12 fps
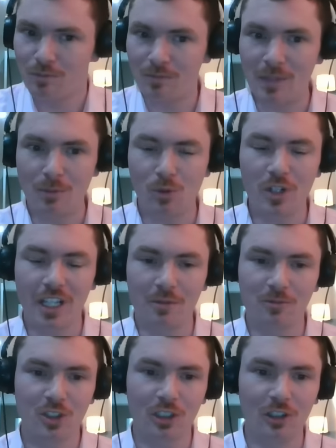maybe we'll
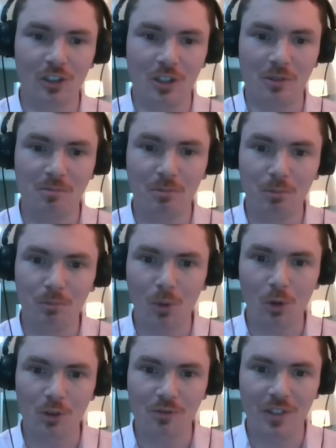get to look at
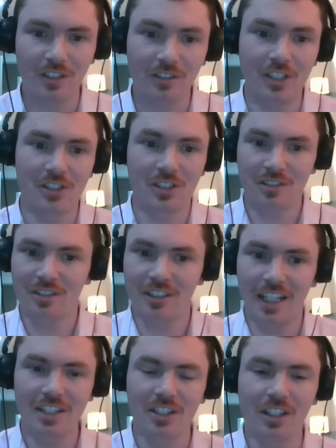more of this
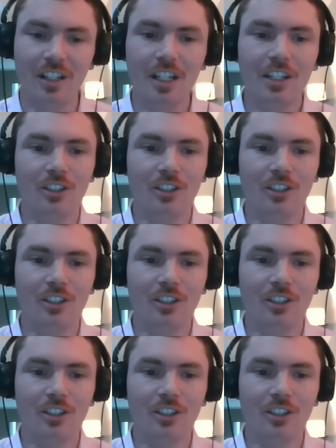later,